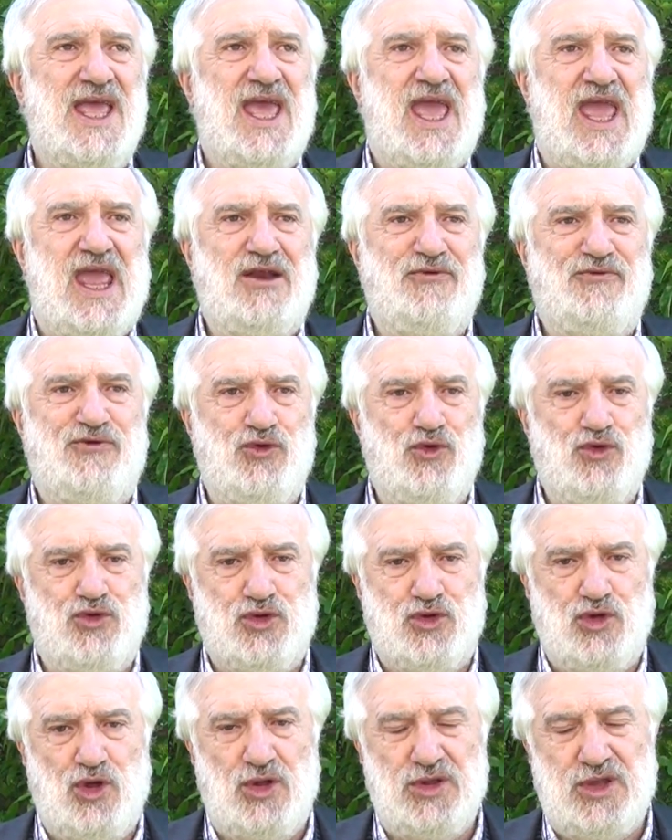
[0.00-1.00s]
It
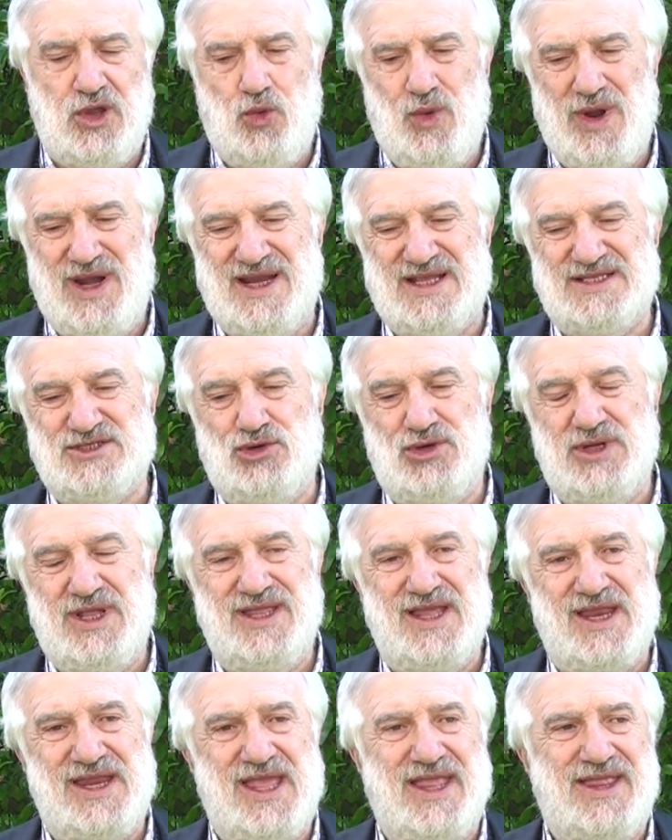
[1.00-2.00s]
was promoted
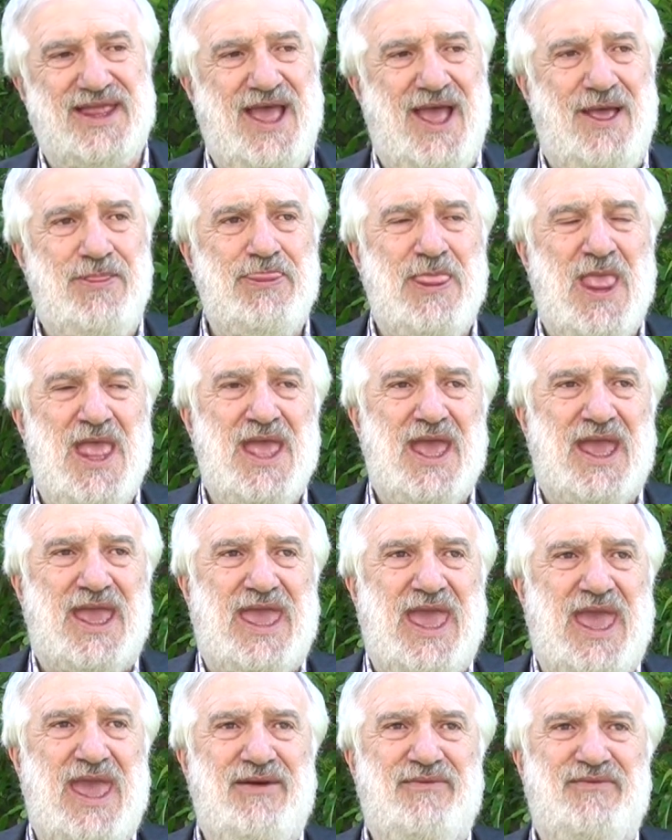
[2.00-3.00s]
by the
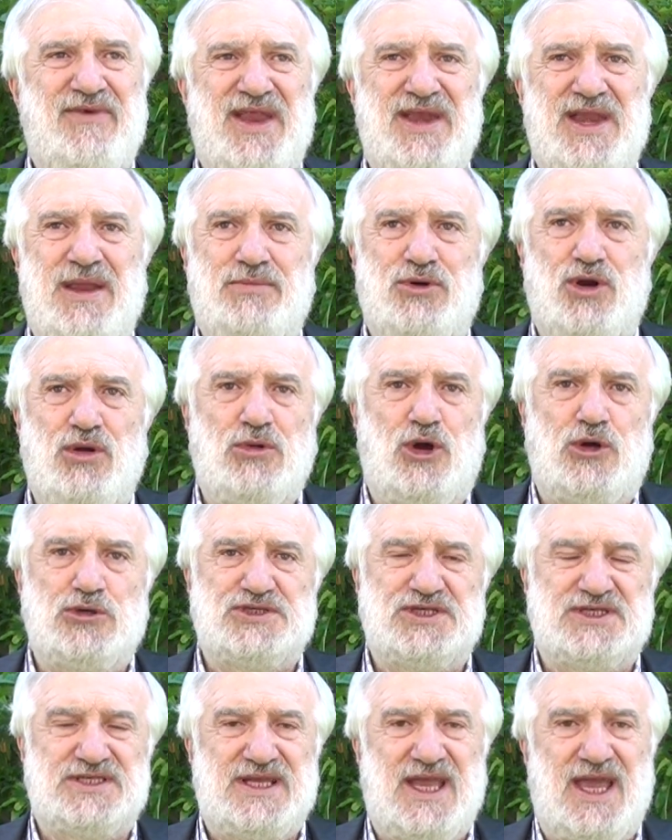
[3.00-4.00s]
American Parliament,
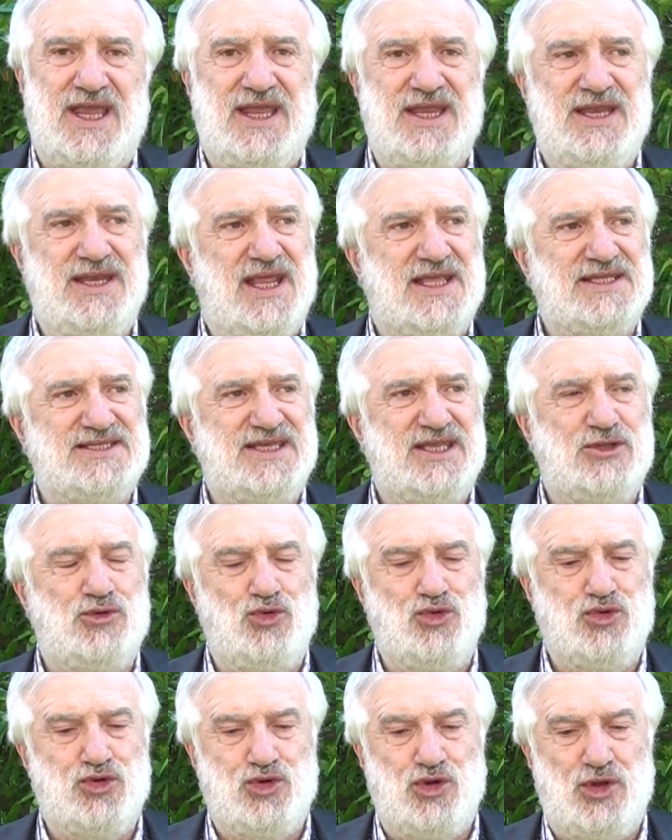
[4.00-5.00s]
which
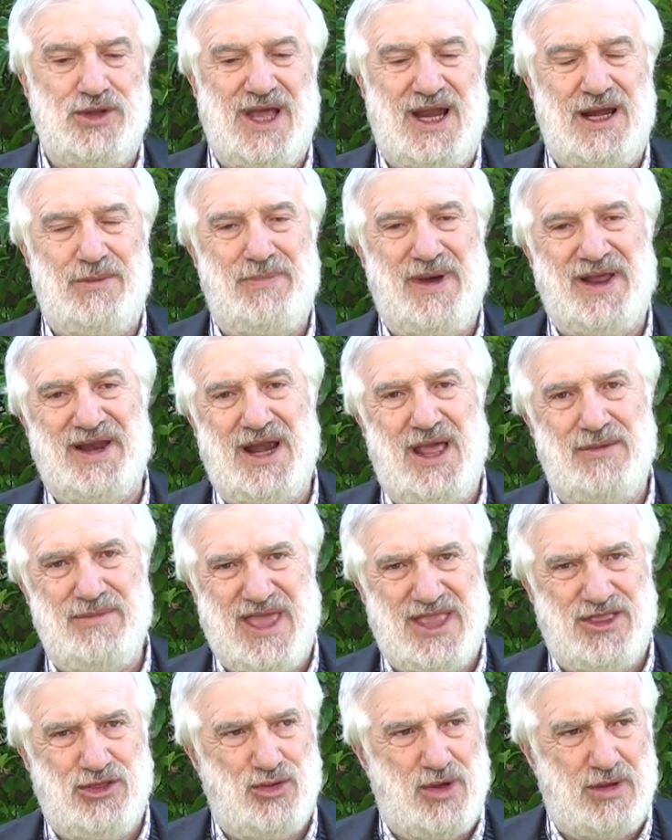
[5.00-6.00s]
pushed for
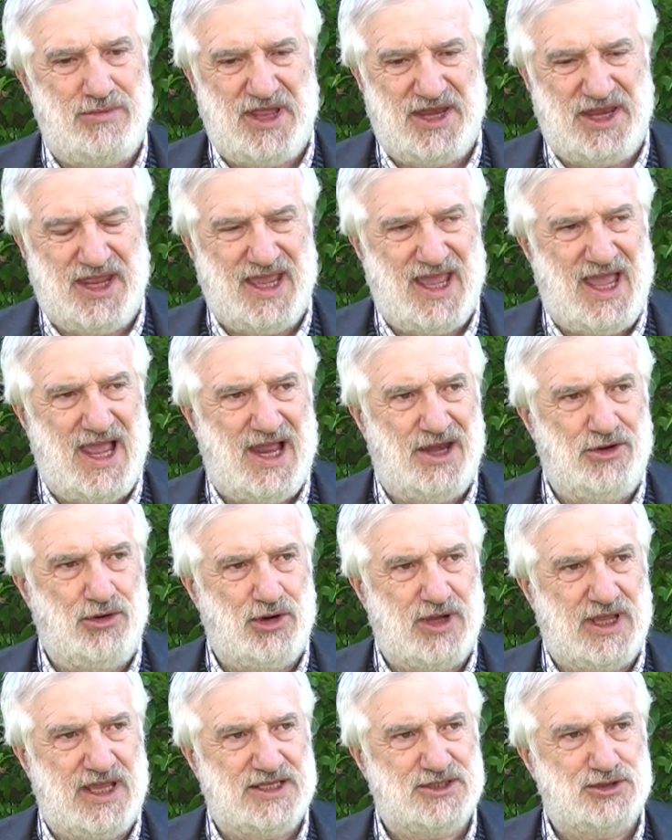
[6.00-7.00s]
the State
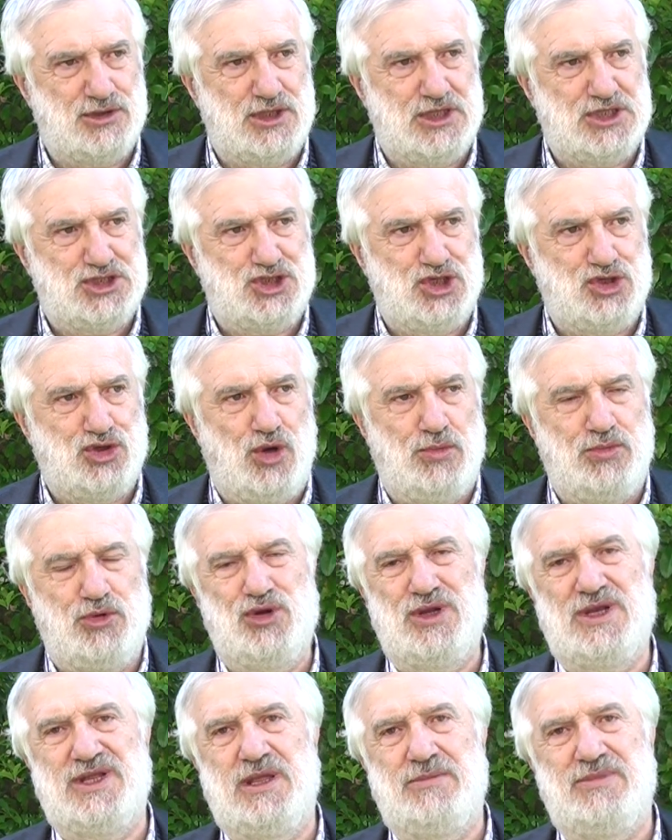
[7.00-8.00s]
Department and the
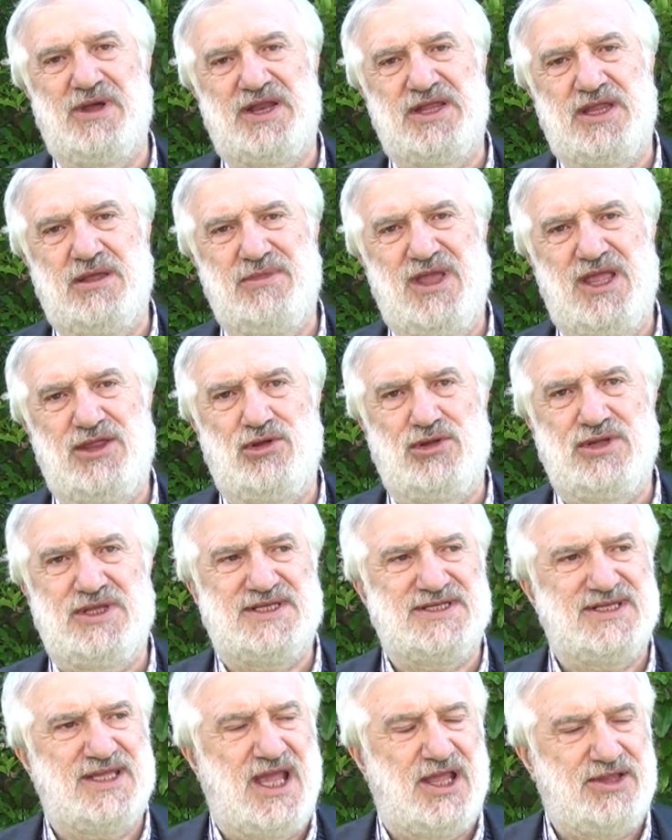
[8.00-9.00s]
American
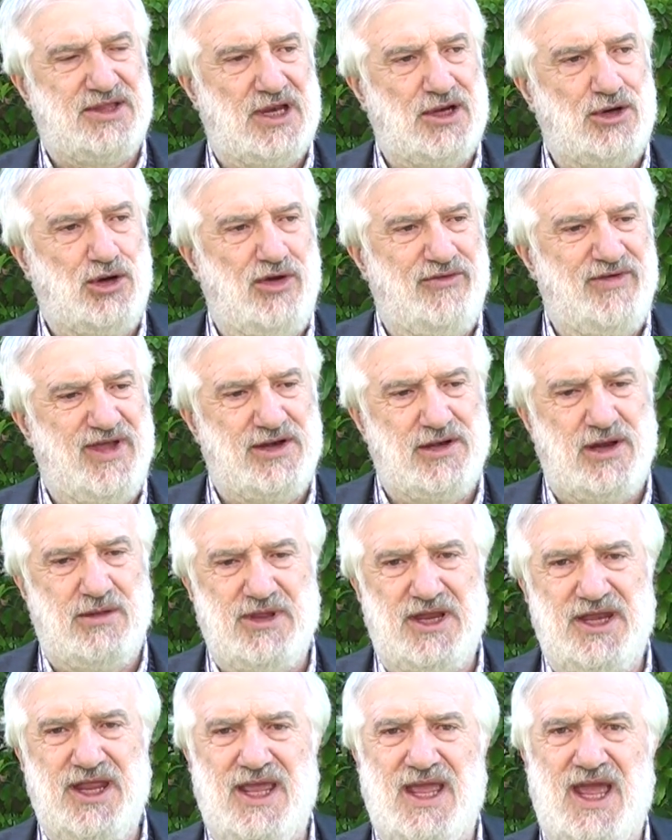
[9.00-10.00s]
government to support
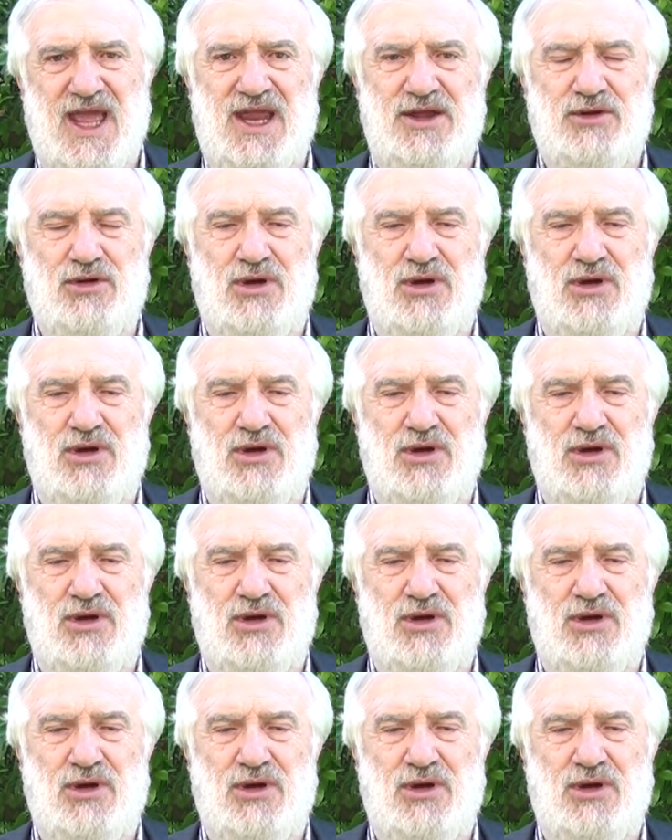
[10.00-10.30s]
it.